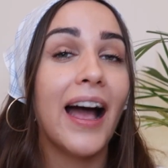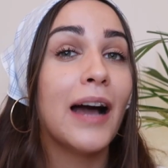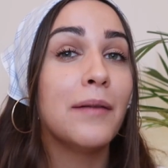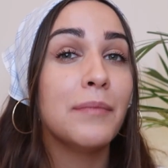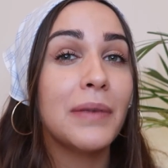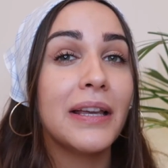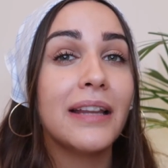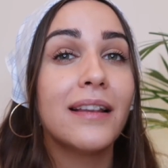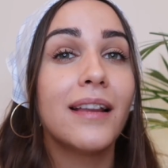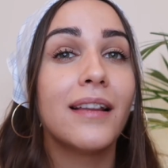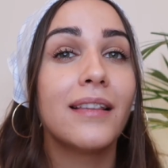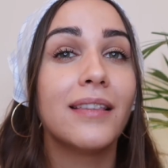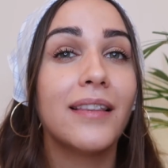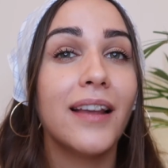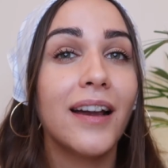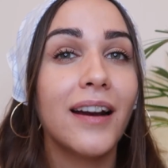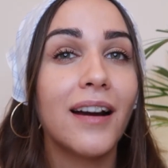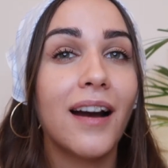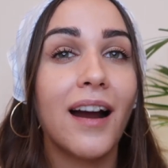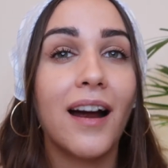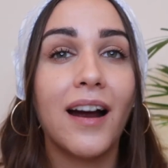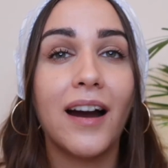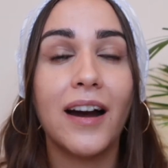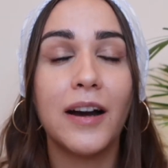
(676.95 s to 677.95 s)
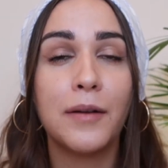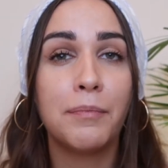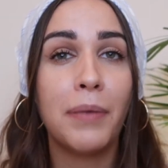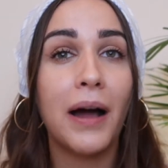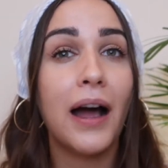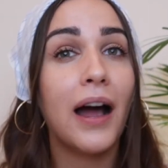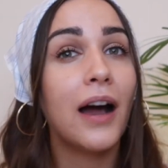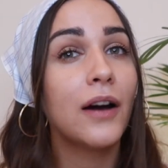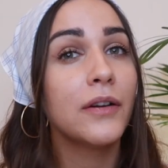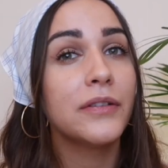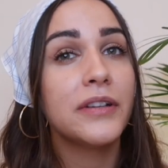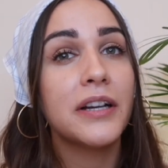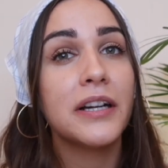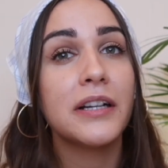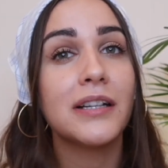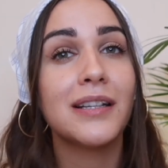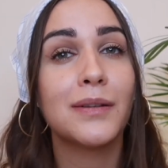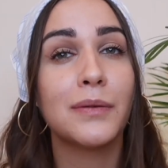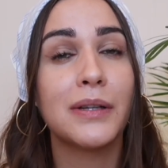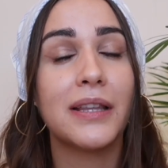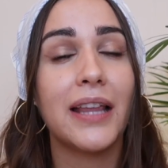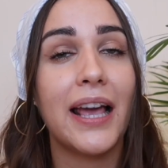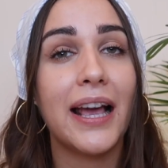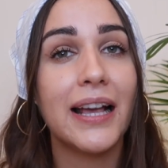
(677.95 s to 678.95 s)
I mean, there are powders
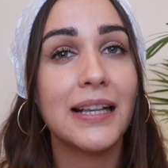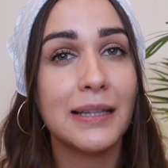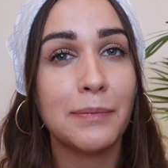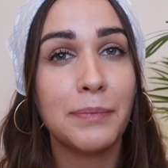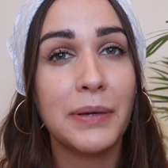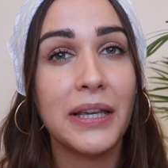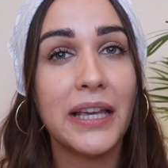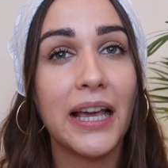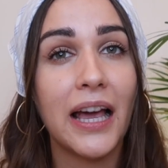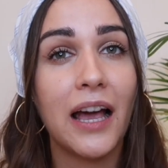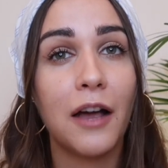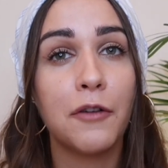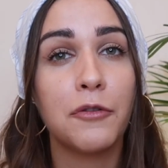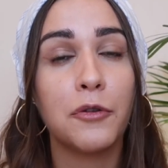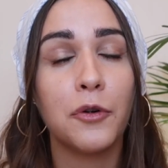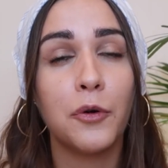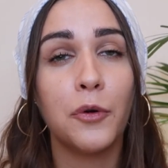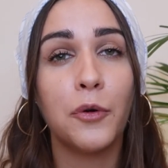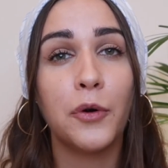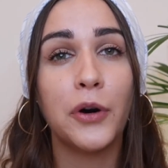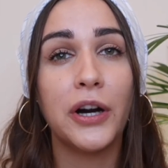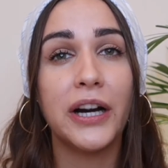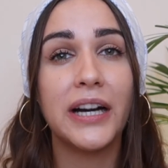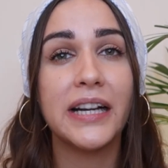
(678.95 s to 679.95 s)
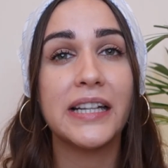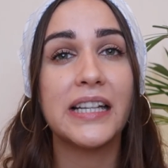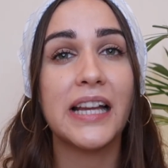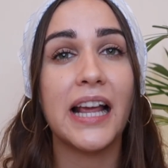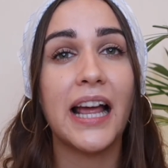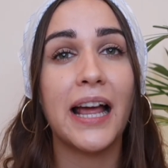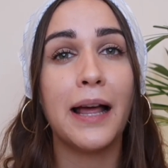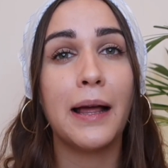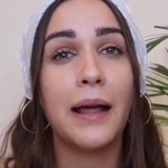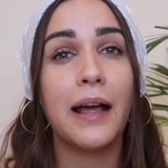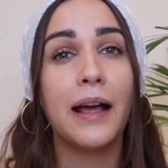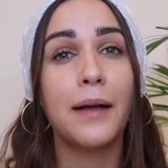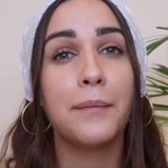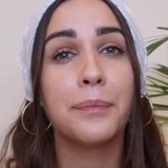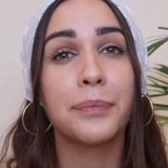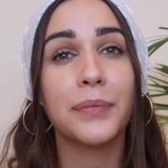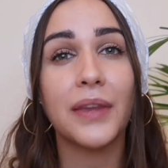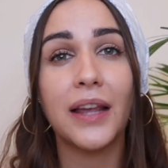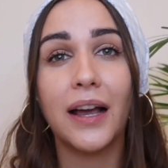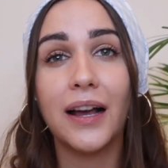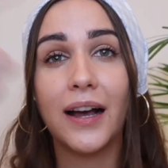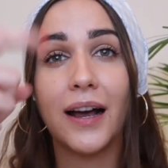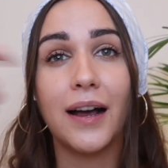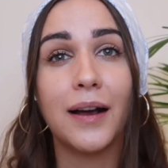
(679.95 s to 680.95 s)
with SPF or the
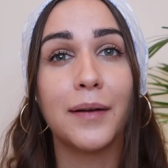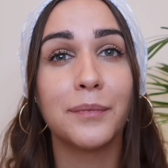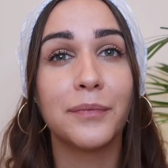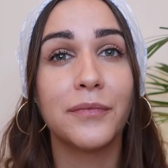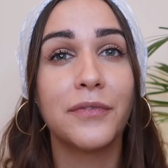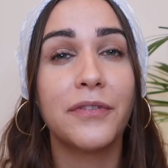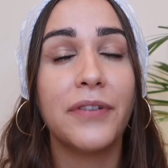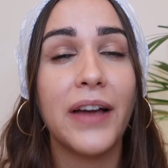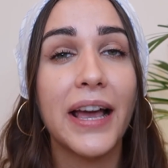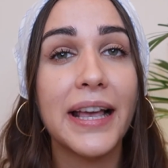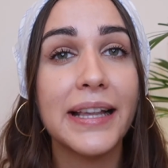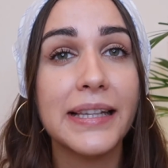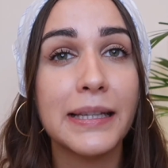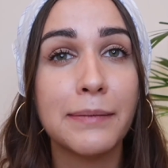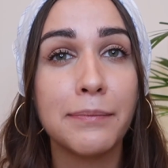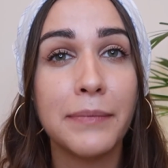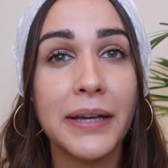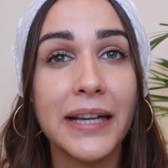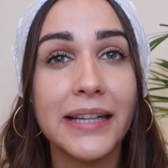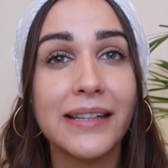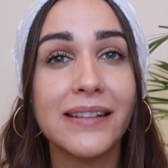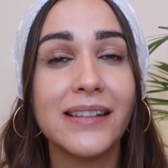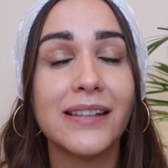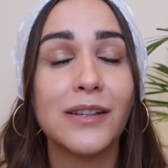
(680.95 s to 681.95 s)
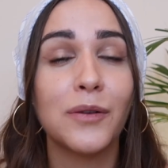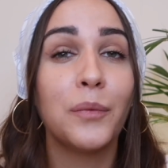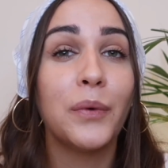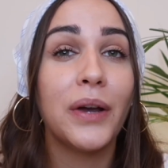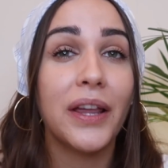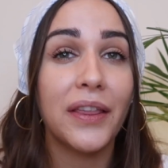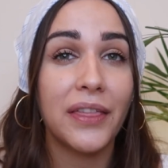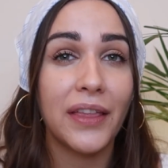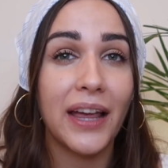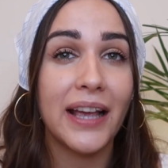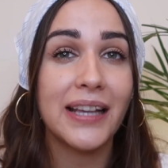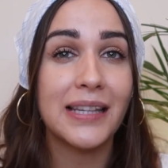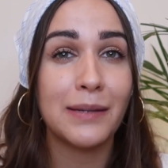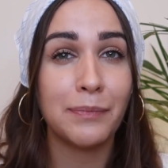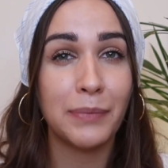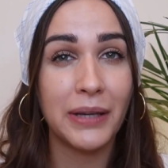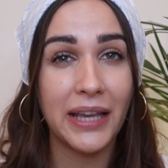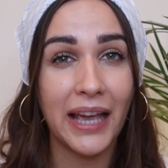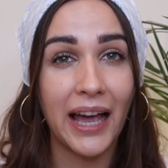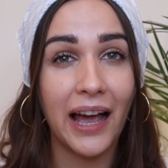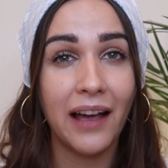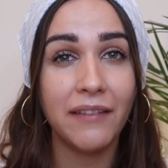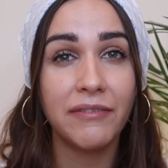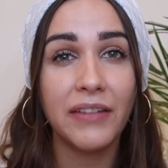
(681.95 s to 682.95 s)
face mist with
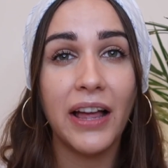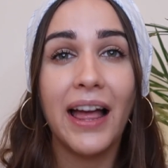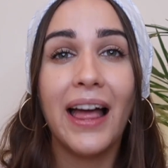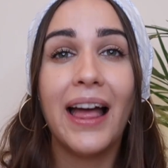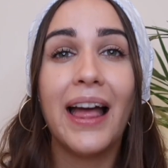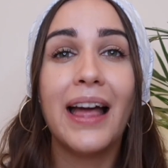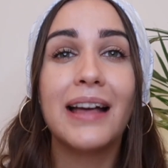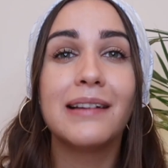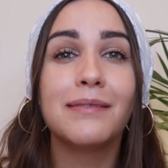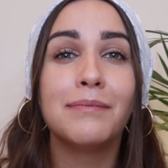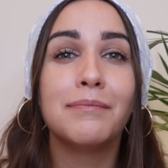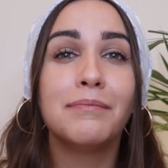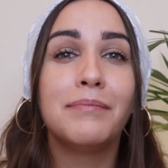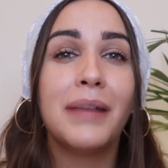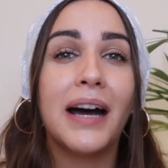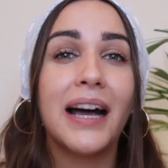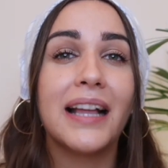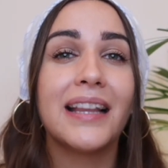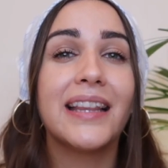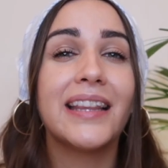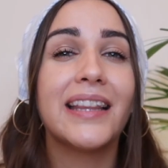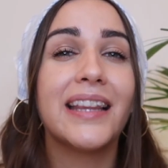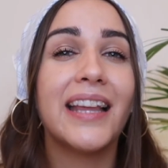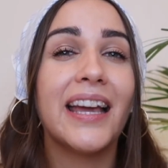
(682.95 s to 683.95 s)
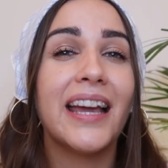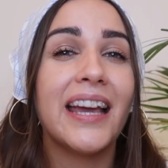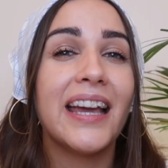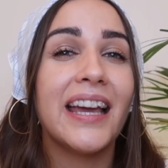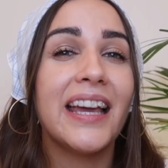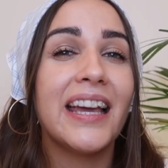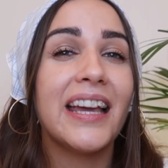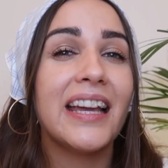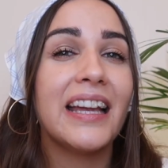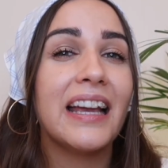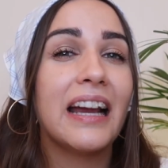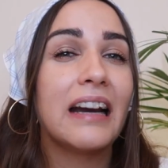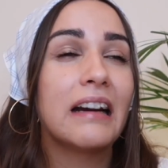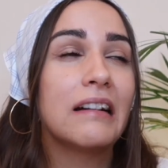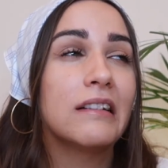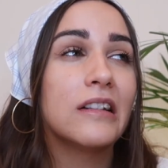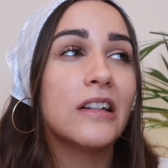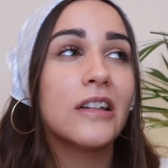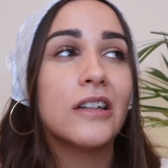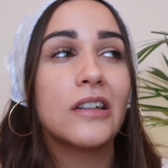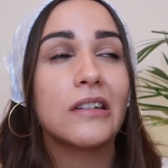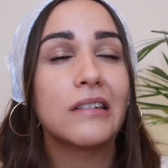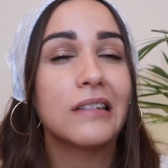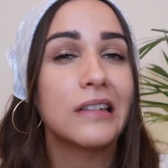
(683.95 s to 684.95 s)
SPF, but they are
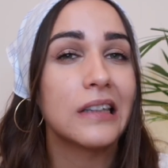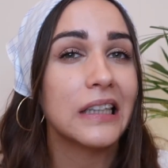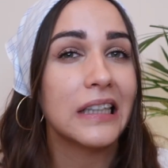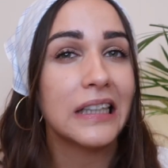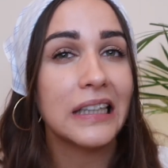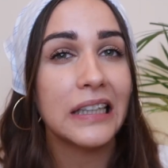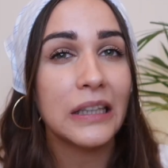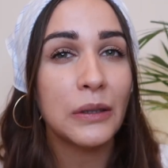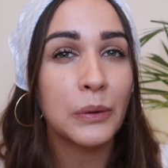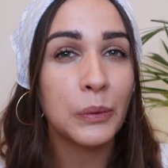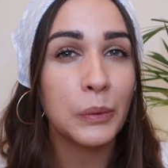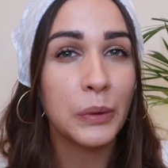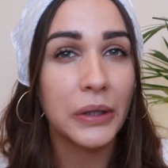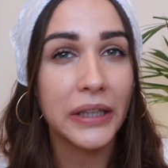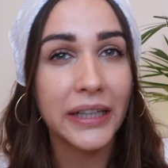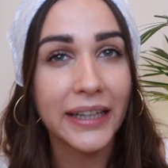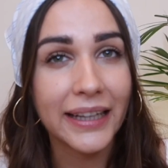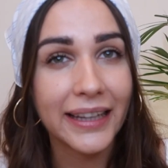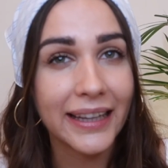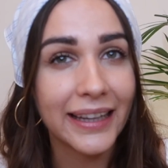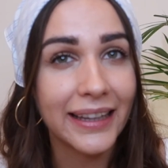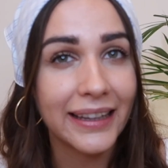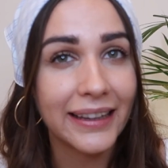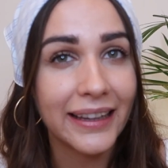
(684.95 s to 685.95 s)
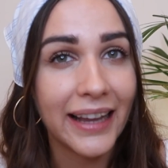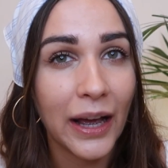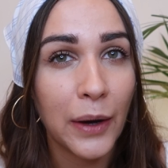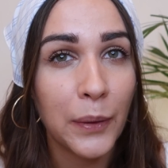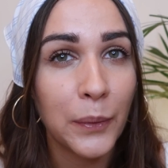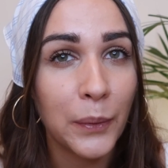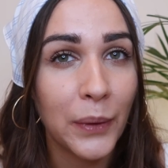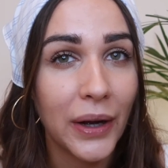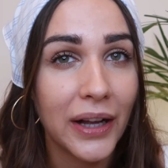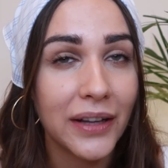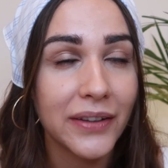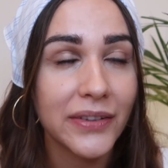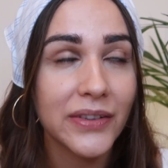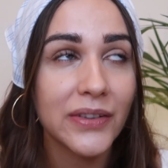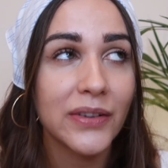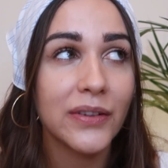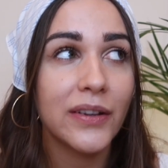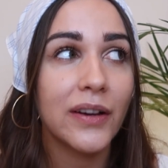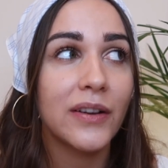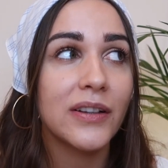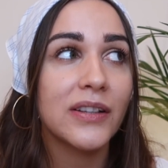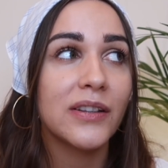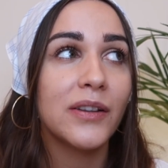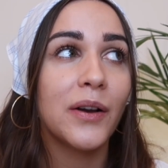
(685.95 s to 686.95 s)
not really working that well, so
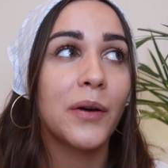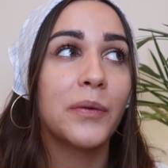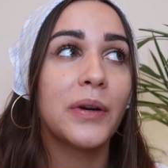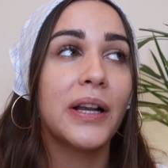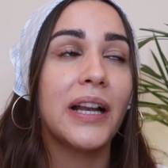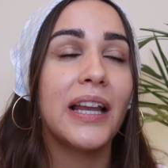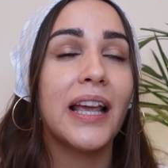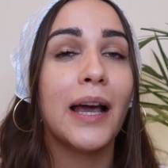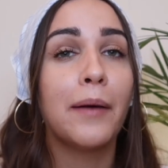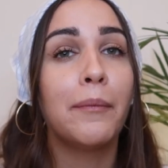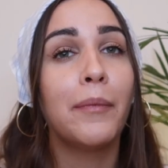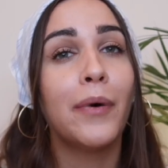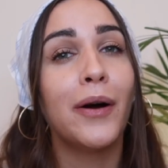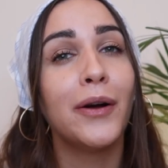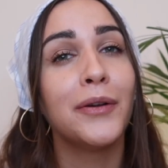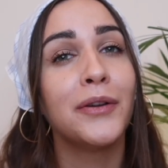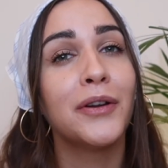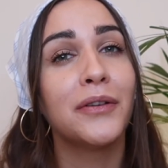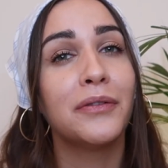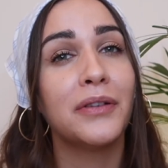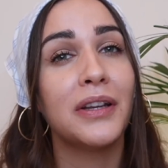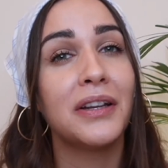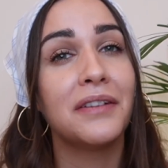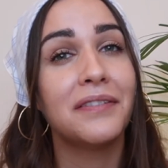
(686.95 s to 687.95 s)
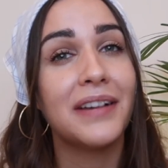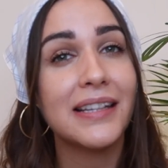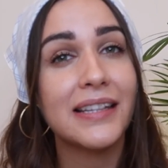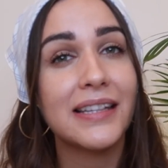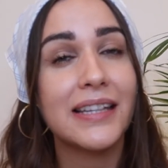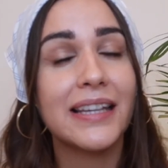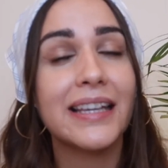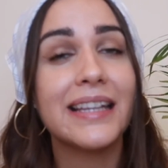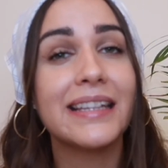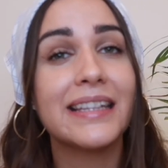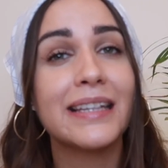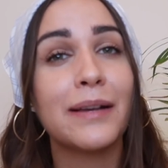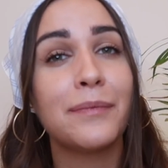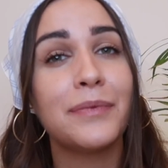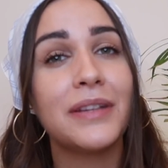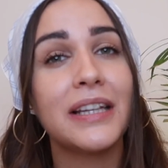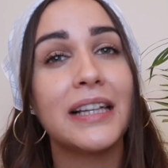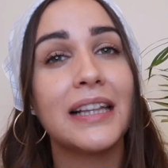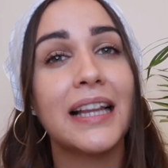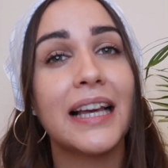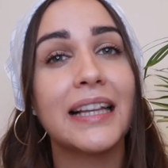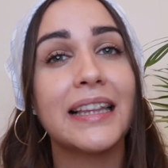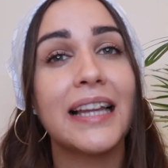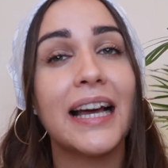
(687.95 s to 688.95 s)
there's not really a point of investing in something
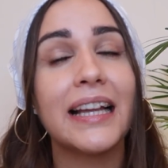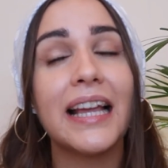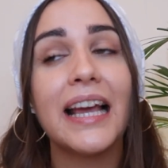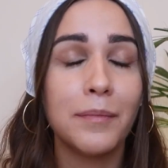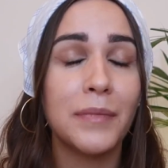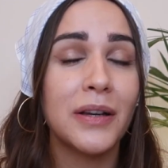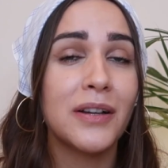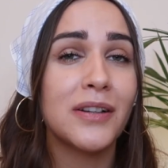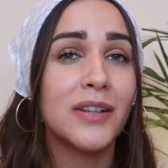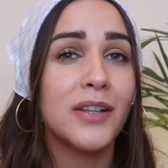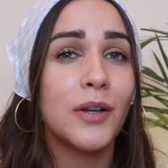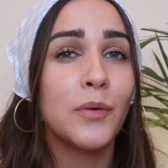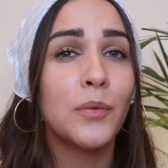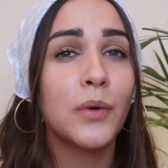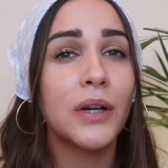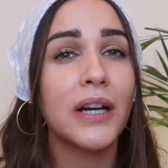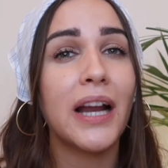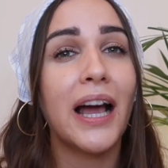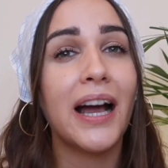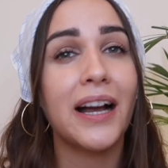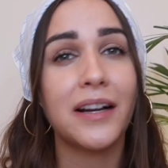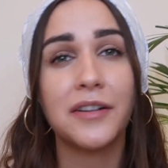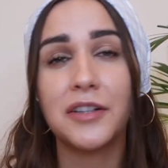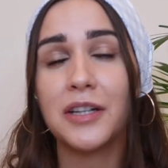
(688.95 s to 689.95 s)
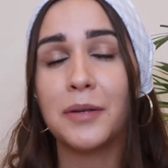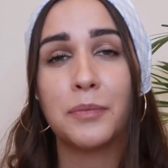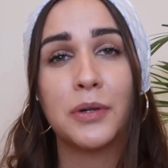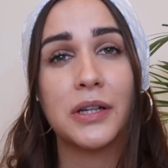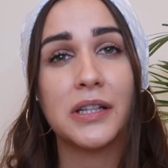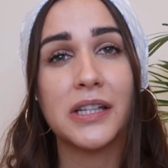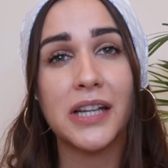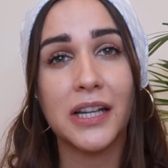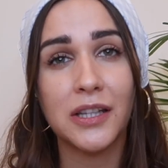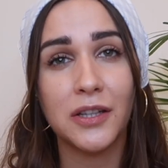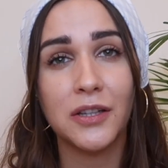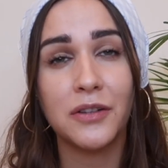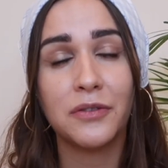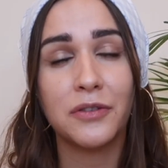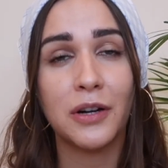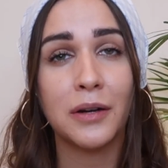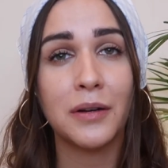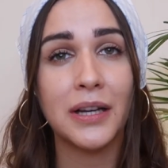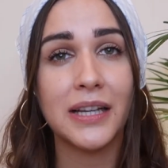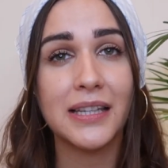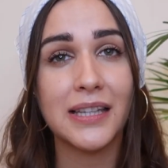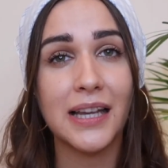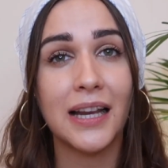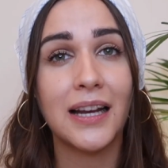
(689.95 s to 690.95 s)
like that, because it won't actually protect you from
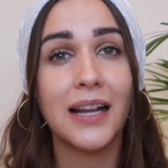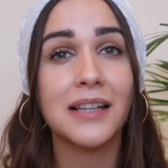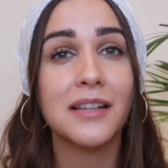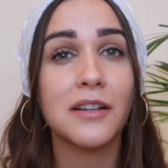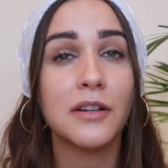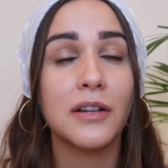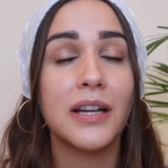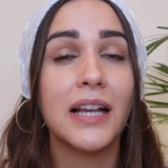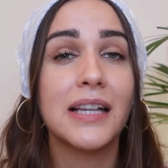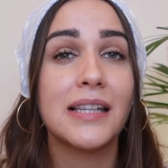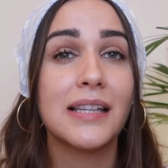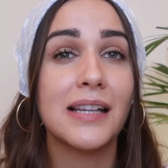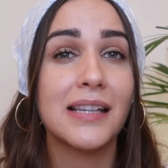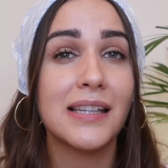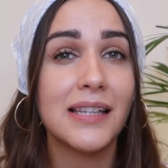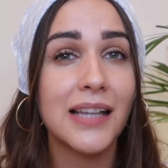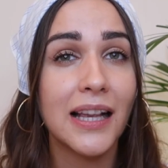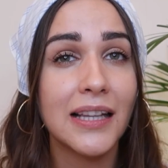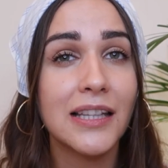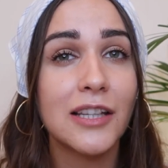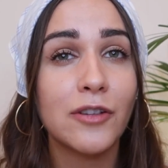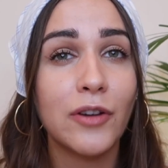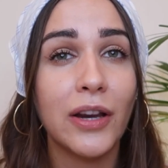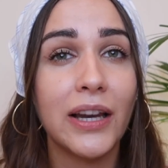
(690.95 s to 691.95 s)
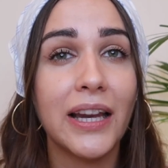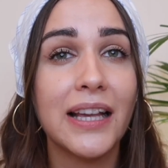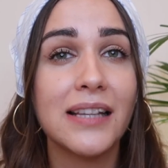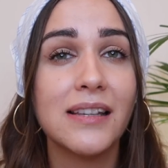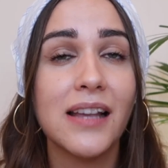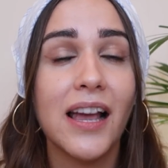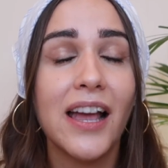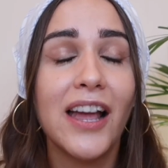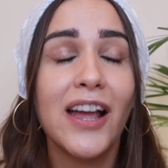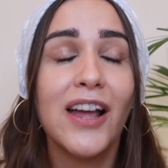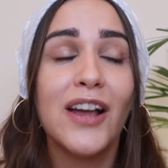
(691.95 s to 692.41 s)
the sun as good as the sunscreen is.